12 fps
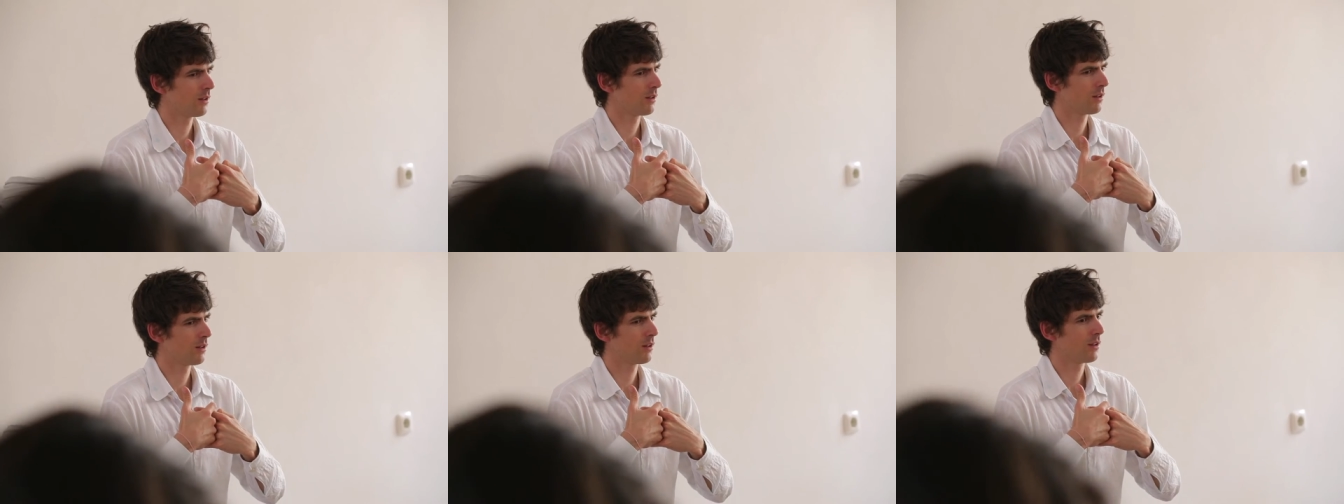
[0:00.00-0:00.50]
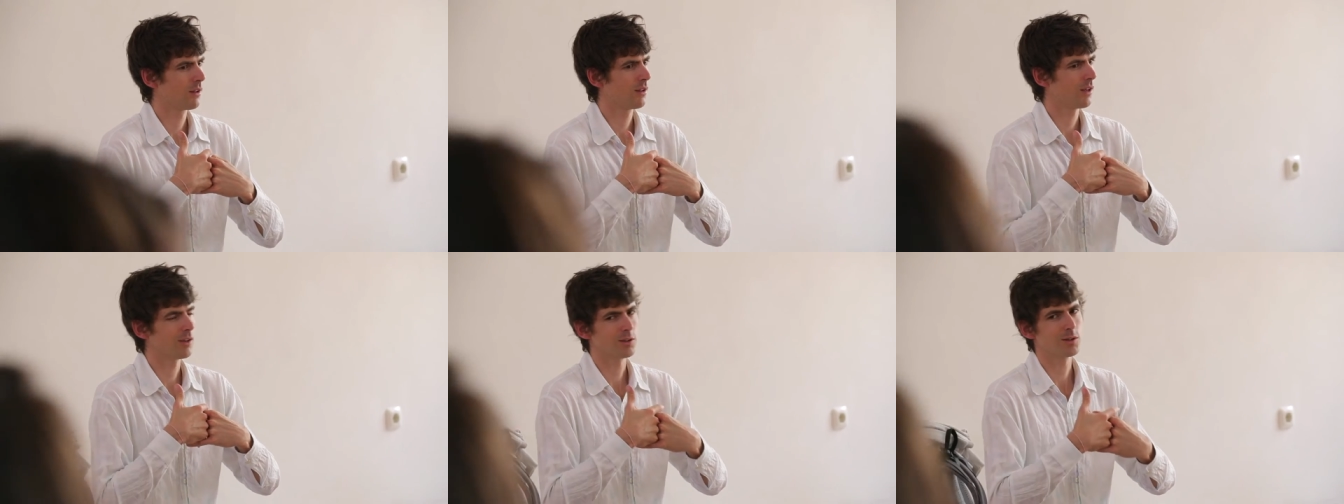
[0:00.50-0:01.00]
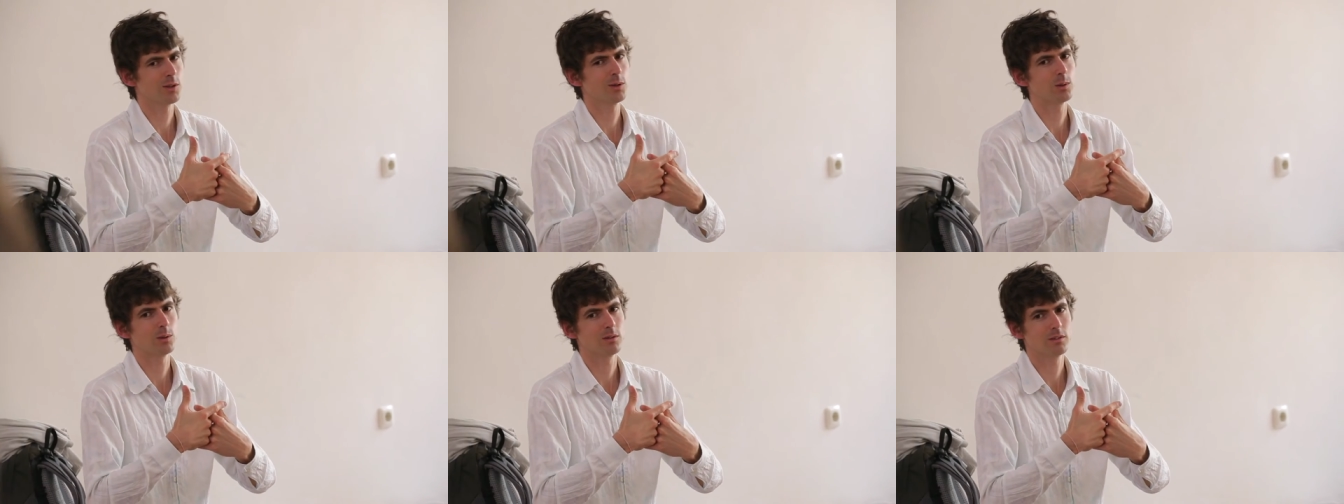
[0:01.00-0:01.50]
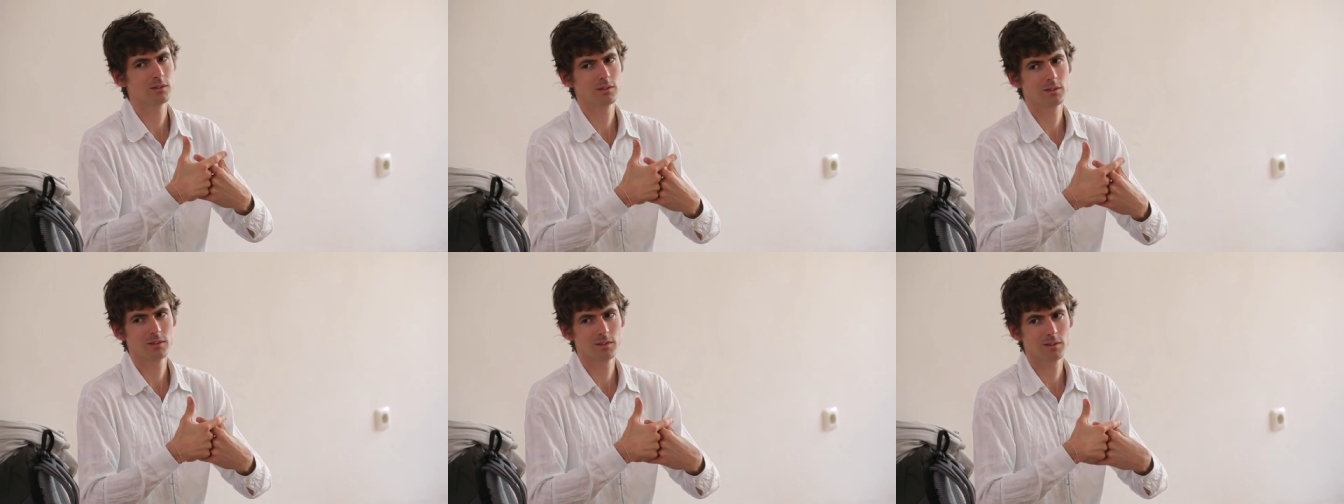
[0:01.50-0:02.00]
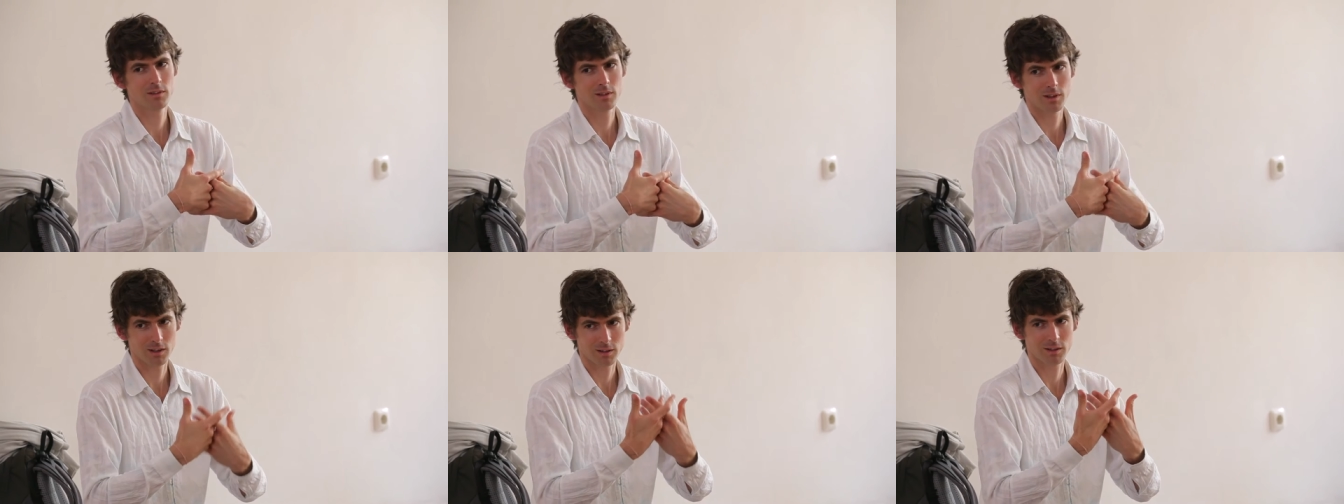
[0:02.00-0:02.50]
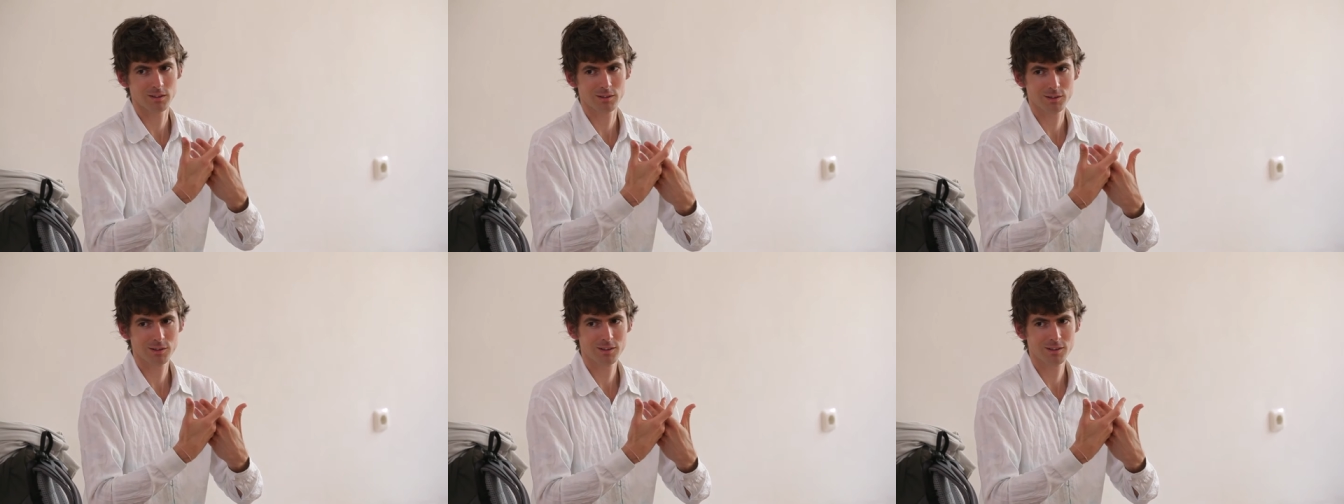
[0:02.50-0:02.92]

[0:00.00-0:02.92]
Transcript: that. And so I think